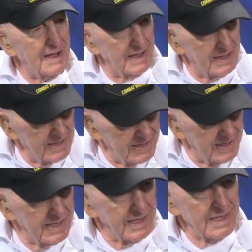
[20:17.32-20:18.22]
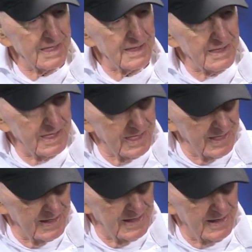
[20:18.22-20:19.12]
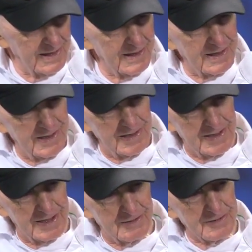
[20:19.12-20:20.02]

that was some reunion. Yeah. And your